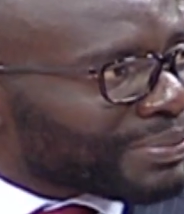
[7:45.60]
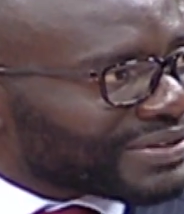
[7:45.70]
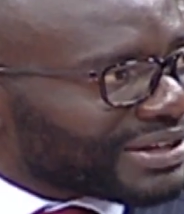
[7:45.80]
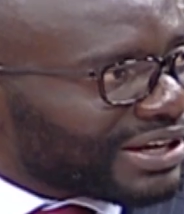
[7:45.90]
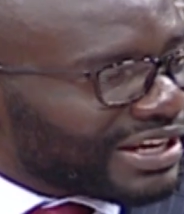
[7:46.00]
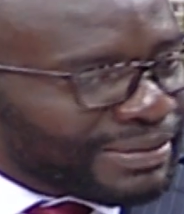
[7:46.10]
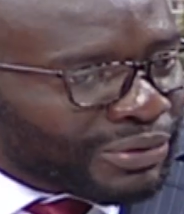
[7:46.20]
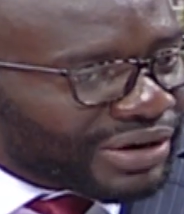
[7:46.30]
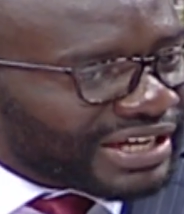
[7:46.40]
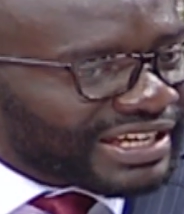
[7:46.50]
uh,
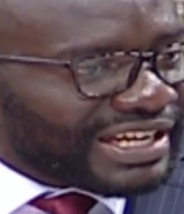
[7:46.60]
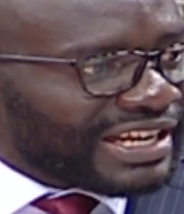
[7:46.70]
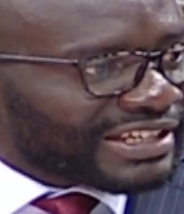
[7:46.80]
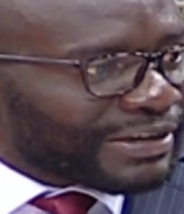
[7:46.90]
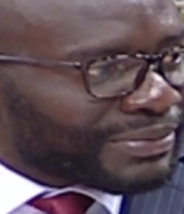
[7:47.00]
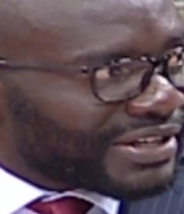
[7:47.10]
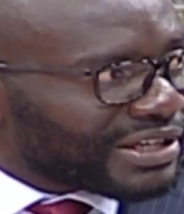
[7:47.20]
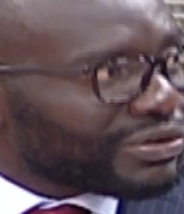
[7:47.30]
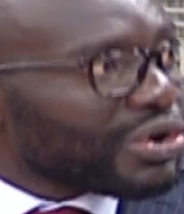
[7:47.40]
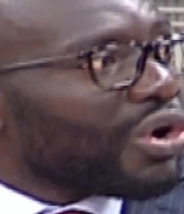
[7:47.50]
democratically elected
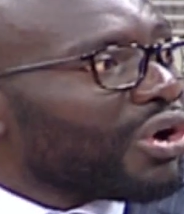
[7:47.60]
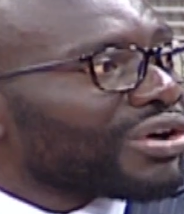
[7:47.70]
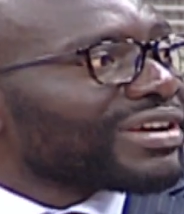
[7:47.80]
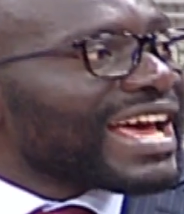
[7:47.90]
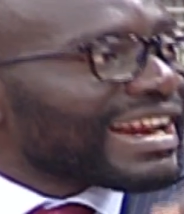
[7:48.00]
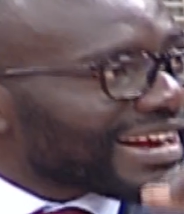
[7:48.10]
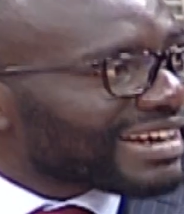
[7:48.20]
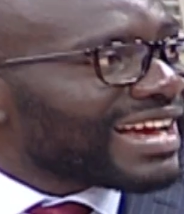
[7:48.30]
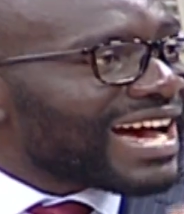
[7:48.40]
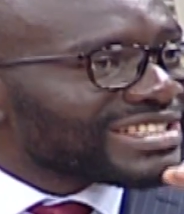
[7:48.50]
representative or
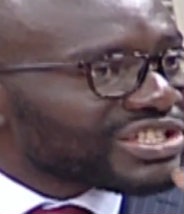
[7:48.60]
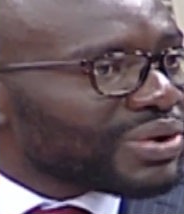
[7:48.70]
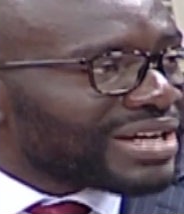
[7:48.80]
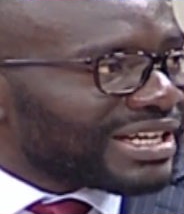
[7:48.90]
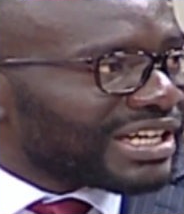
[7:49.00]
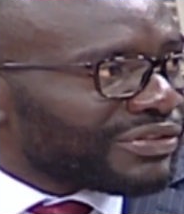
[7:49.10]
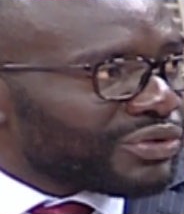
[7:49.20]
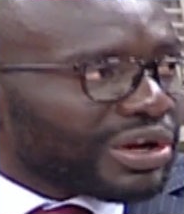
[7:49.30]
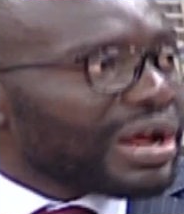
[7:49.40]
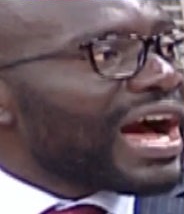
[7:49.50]
directly as you as an
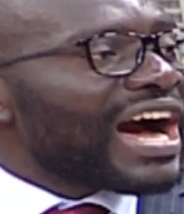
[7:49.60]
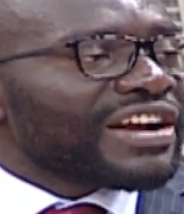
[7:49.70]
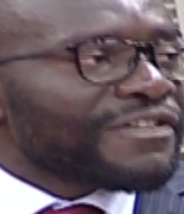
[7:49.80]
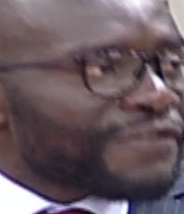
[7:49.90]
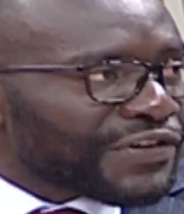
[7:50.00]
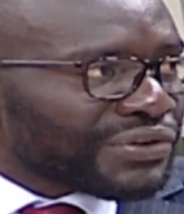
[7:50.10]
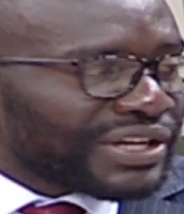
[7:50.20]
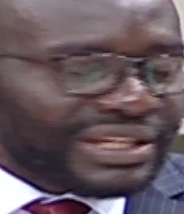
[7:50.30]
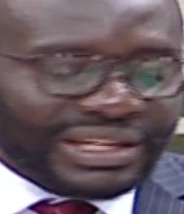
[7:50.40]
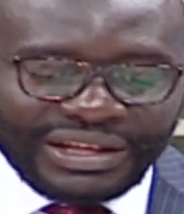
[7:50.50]
individual.
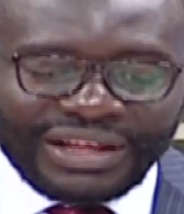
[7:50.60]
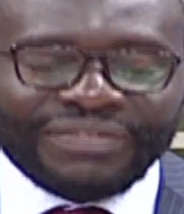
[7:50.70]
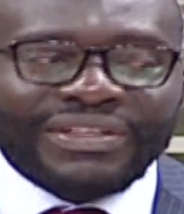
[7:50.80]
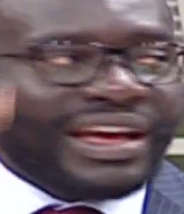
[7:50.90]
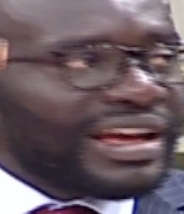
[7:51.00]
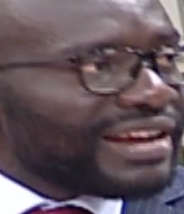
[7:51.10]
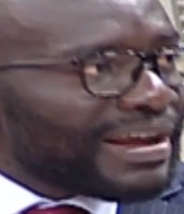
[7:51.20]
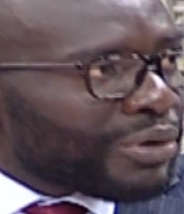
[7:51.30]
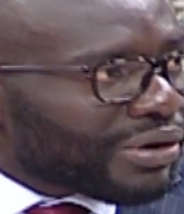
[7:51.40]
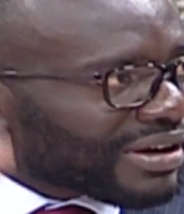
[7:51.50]
Unfortunately, the
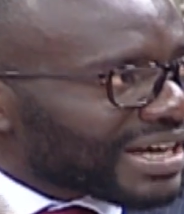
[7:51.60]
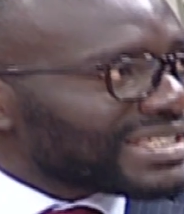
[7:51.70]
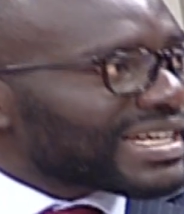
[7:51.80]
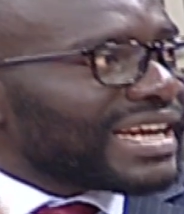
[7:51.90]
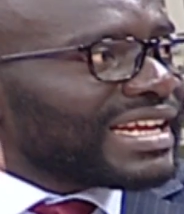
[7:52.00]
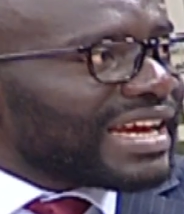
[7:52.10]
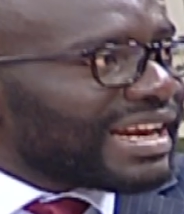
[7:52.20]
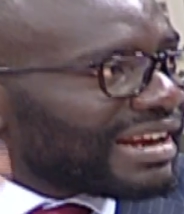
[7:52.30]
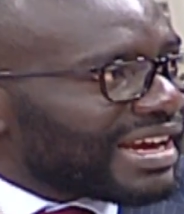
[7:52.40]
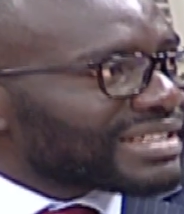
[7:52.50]
democratically
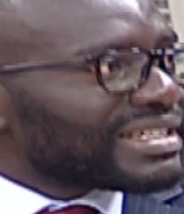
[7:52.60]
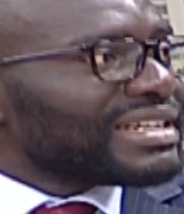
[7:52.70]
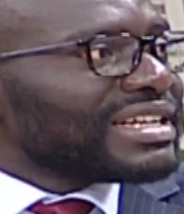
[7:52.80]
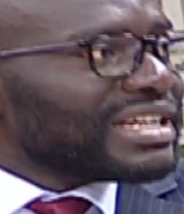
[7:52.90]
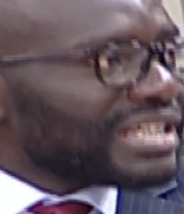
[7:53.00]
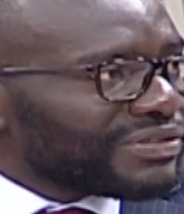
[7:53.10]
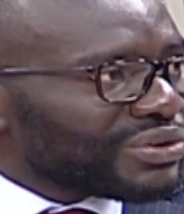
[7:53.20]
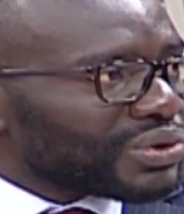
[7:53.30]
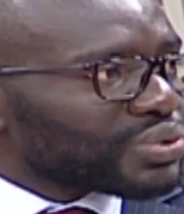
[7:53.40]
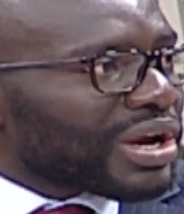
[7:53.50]
elected
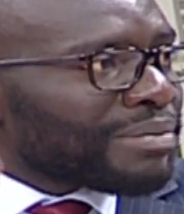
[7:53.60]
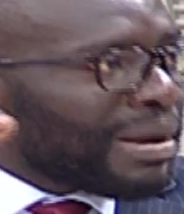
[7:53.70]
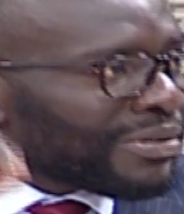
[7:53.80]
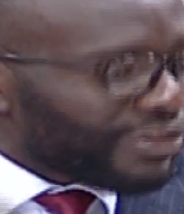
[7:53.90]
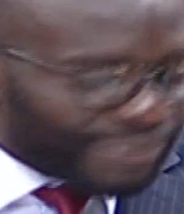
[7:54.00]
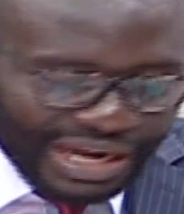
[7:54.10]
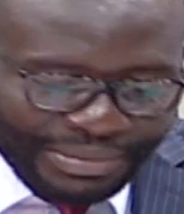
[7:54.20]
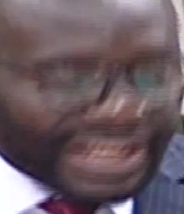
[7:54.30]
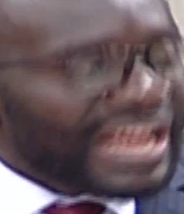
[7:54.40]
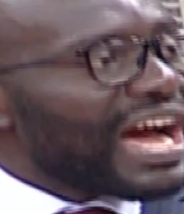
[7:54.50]
individuals who okay. are members of
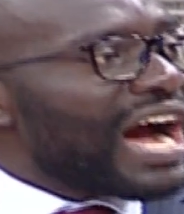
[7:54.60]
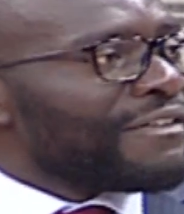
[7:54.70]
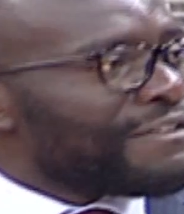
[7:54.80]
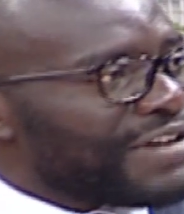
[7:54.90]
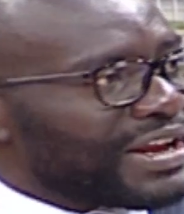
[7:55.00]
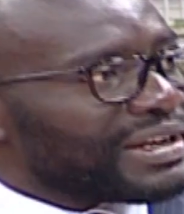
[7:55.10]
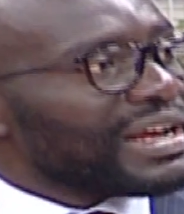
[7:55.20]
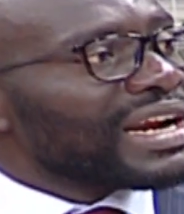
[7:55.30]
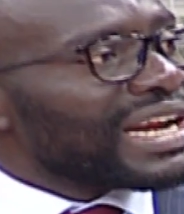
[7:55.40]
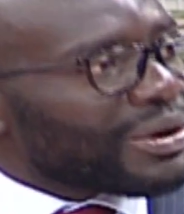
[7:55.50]
parliament have failed.
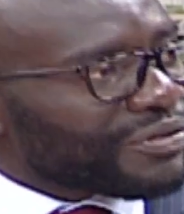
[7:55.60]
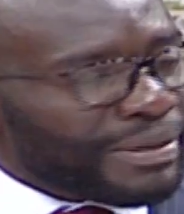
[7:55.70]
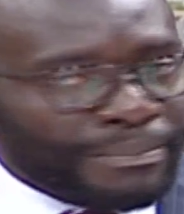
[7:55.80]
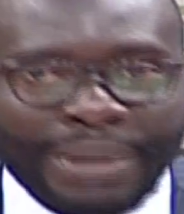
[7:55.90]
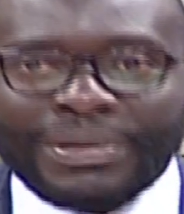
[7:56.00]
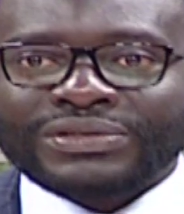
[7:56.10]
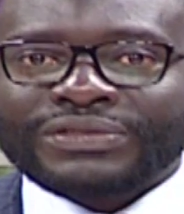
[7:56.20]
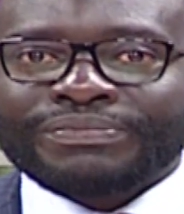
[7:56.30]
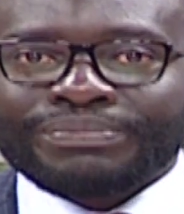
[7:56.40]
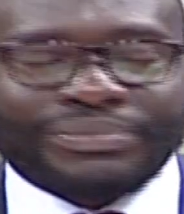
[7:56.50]
Now the members
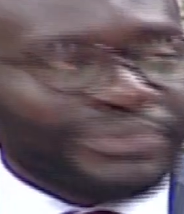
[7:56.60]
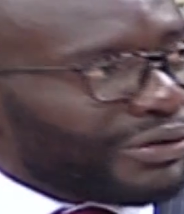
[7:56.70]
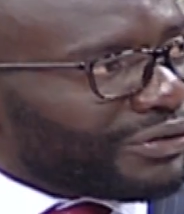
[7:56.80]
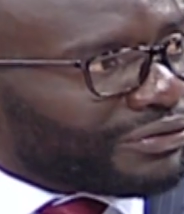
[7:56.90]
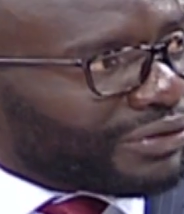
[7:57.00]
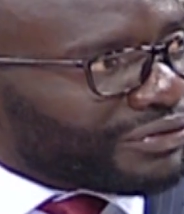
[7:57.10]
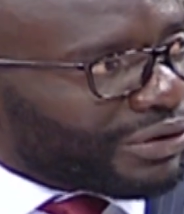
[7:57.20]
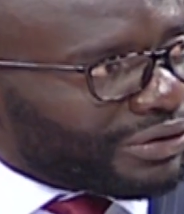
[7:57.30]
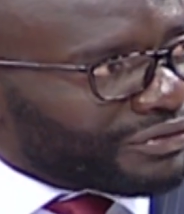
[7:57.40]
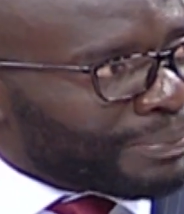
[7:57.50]
of, of, of,
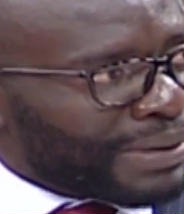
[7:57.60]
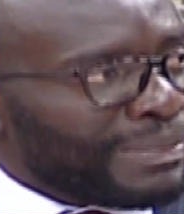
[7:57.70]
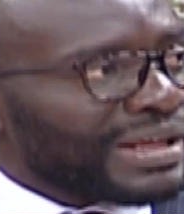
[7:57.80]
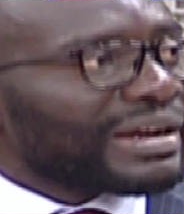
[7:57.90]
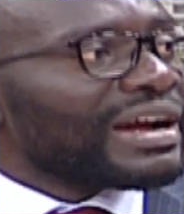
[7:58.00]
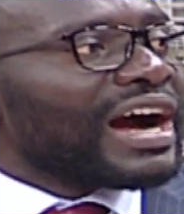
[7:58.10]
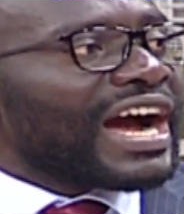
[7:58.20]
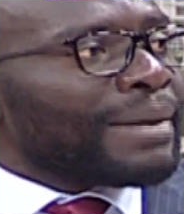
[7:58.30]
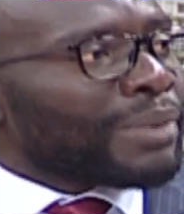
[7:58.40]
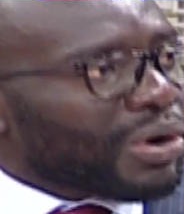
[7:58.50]
of the public,
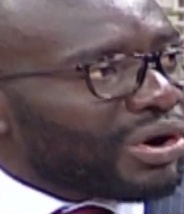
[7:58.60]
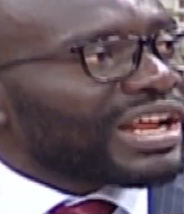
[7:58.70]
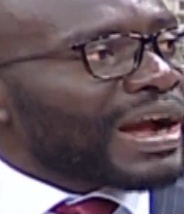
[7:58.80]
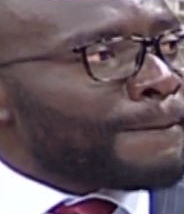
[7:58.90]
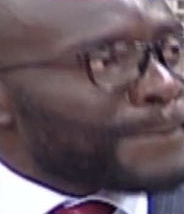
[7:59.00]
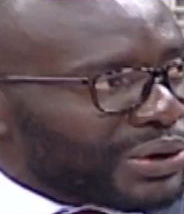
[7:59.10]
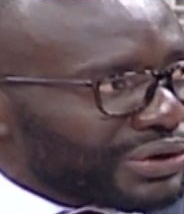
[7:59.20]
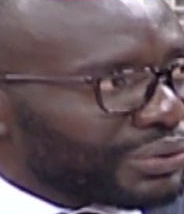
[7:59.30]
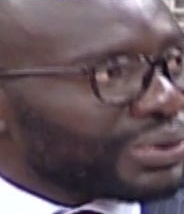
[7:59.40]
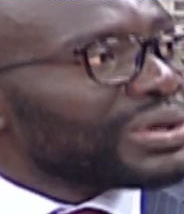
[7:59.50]
I am calling upon
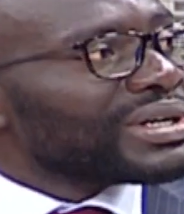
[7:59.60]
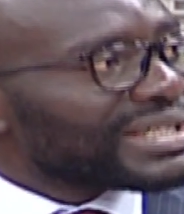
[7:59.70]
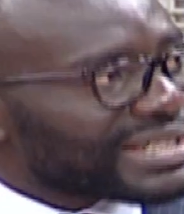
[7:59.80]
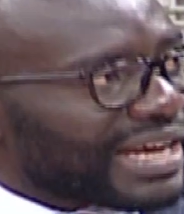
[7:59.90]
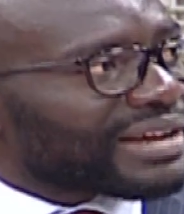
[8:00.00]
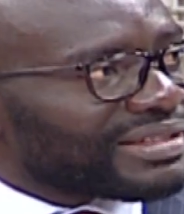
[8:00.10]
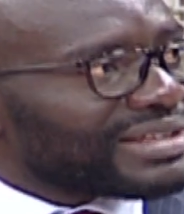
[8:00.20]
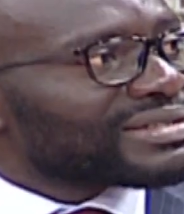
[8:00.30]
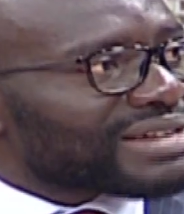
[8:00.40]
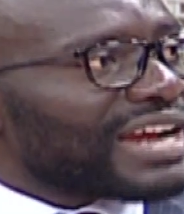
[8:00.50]
you, take
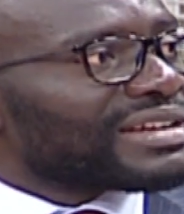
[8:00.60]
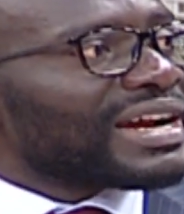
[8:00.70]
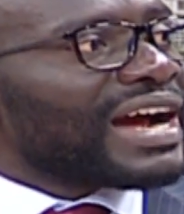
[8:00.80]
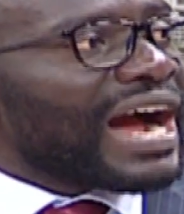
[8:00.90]
this right